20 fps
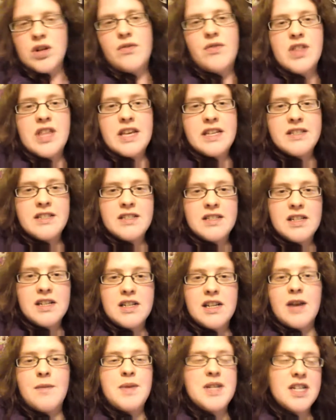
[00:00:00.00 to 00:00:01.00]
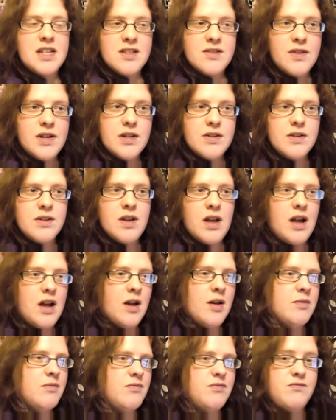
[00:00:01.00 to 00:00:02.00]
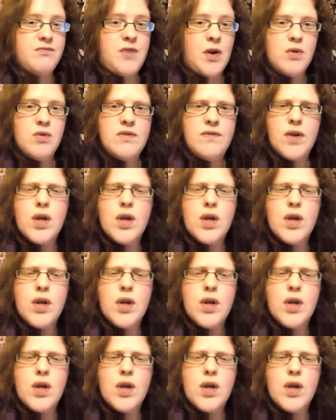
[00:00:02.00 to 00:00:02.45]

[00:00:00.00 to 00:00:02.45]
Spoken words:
not for this. It'll get me tons of votes,